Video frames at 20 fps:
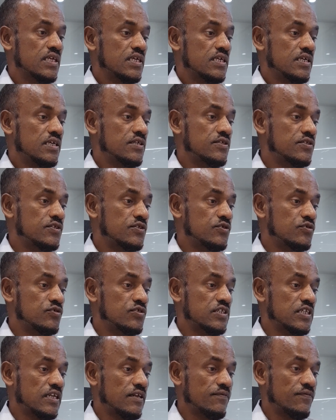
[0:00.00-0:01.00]

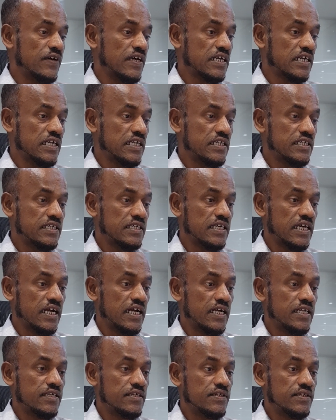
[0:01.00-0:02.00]
Institutional faculty
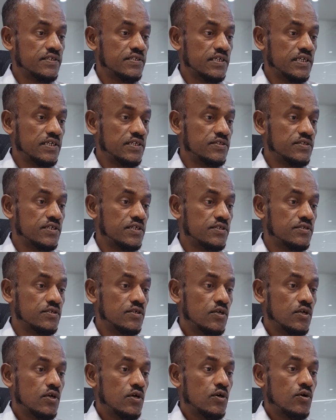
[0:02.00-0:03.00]
and researchers
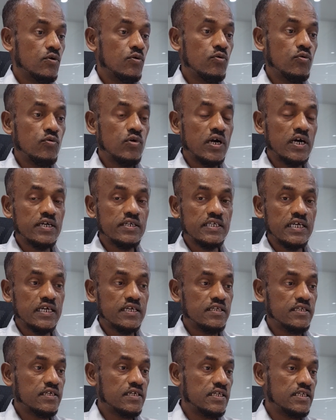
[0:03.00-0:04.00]
who are
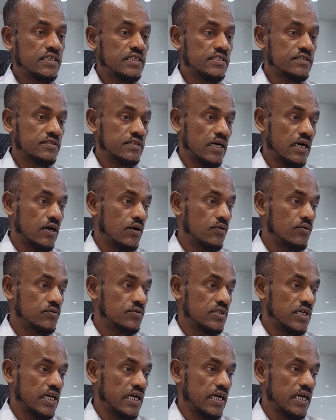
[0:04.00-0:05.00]
technically
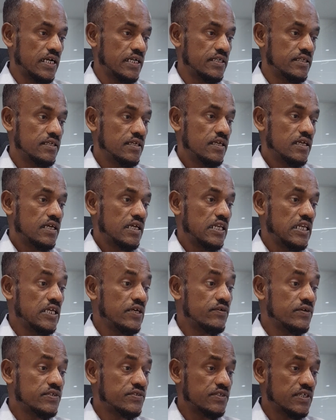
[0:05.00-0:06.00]
sound and
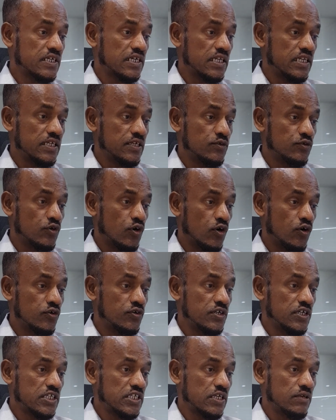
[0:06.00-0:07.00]
linguistically
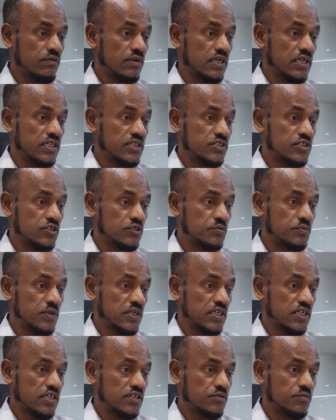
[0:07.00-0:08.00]
non-native English
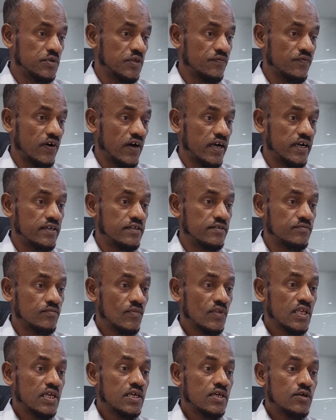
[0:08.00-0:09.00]
speakers may find
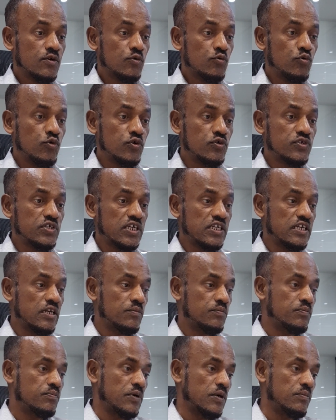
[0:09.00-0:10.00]
good journal
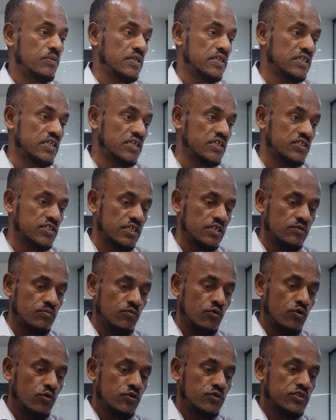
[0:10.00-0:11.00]
publication
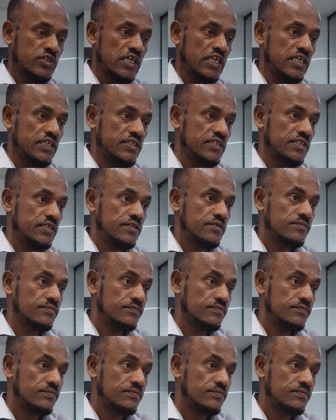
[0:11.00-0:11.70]
more challenging.